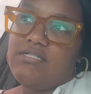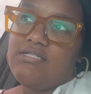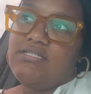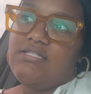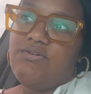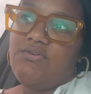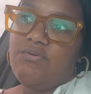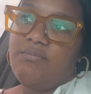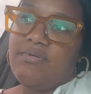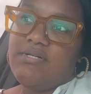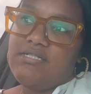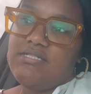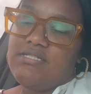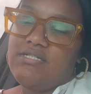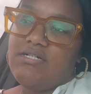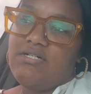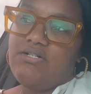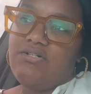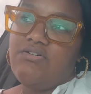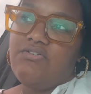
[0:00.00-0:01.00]
sit with
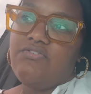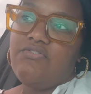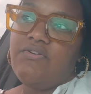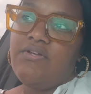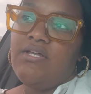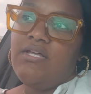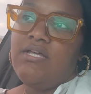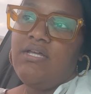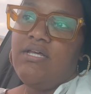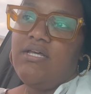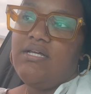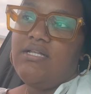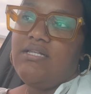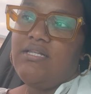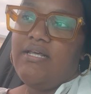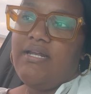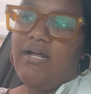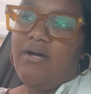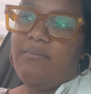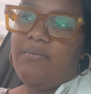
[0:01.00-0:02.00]
myself,
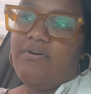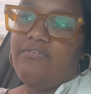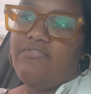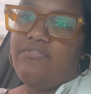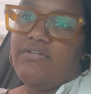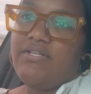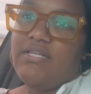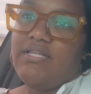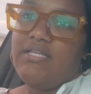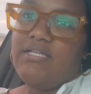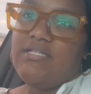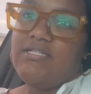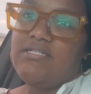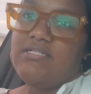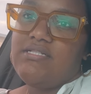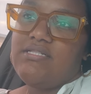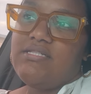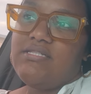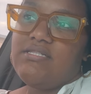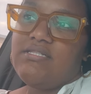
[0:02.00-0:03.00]
let out my
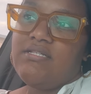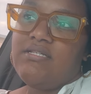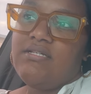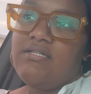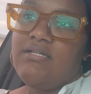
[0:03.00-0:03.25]
feelings.